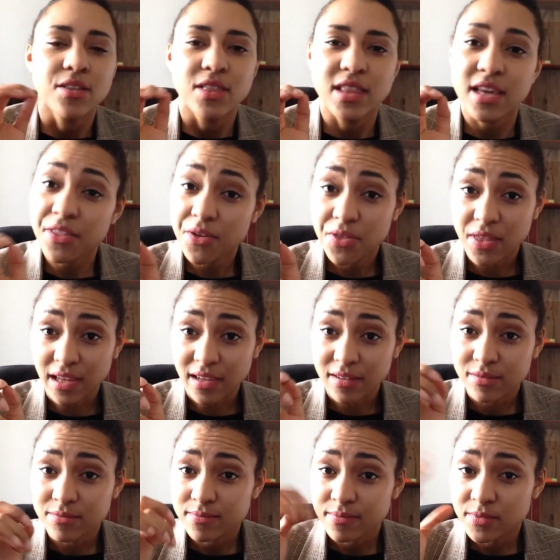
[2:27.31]
the other thing,
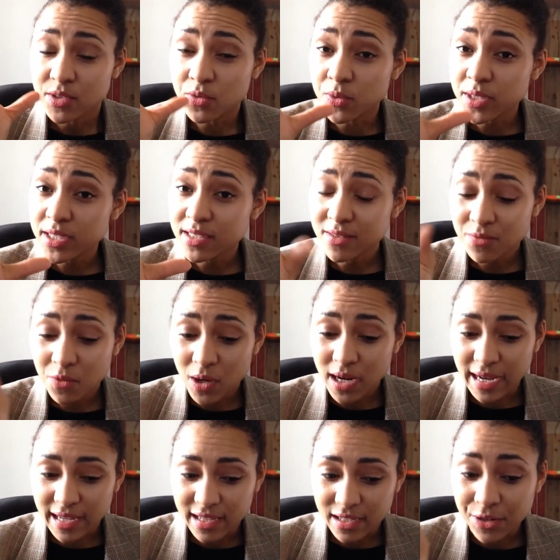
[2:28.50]
the reason
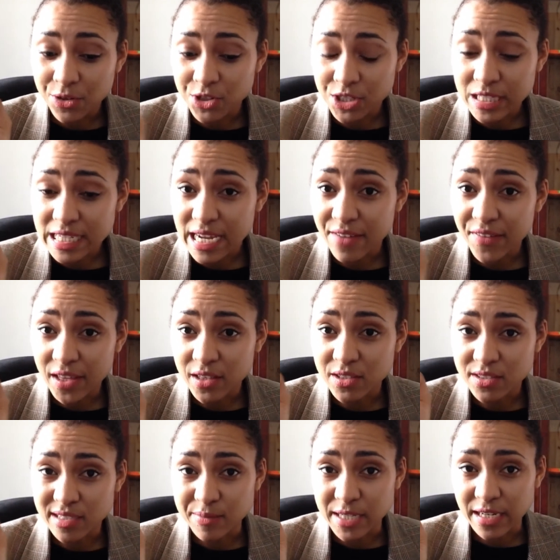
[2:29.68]
why you shouldn't have English
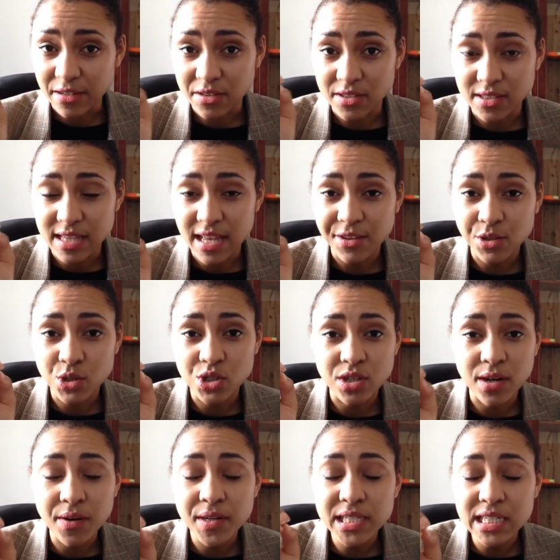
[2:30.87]
subtitles is that you should
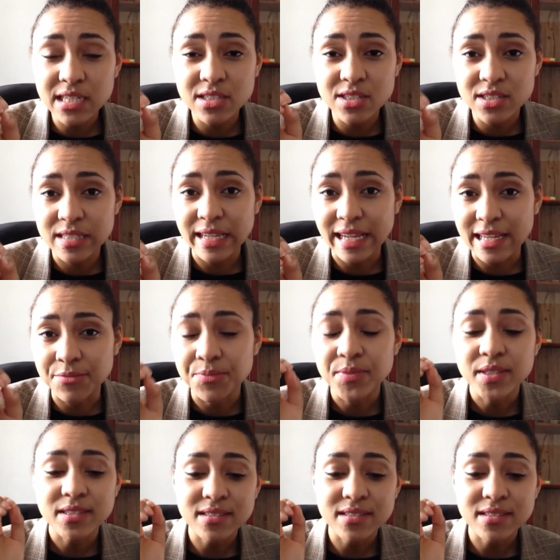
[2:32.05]
already understand